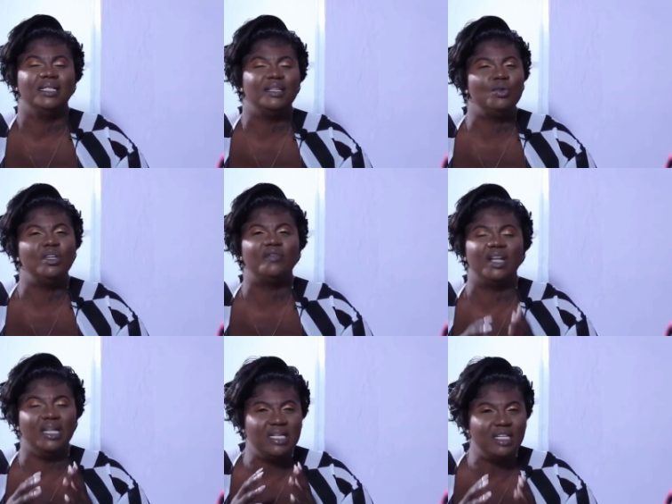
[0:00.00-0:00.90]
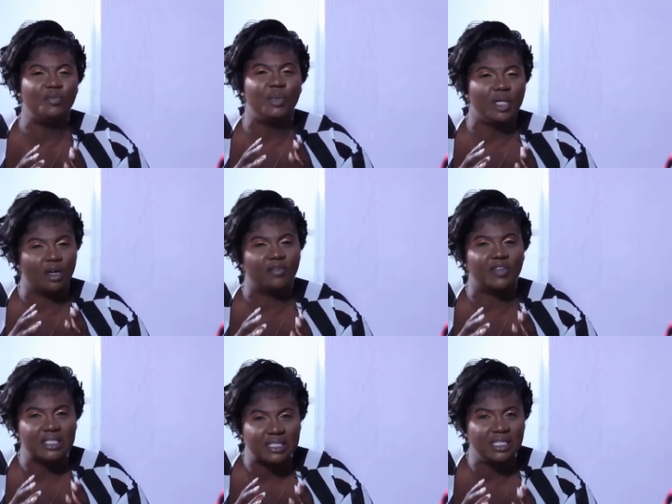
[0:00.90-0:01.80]
you will never leave me nor
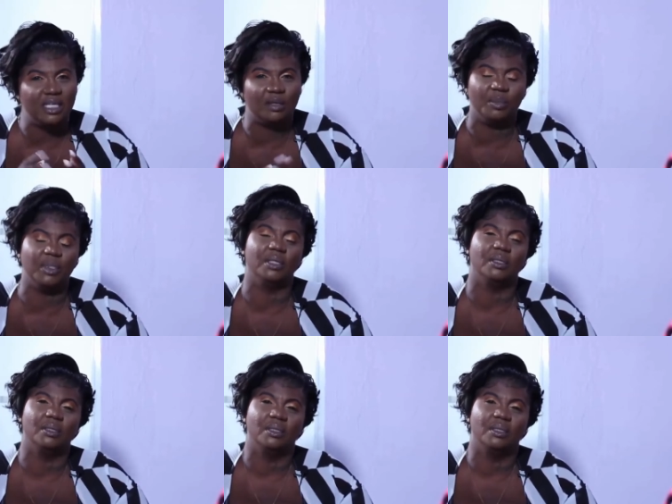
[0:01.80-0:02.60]
forsake me.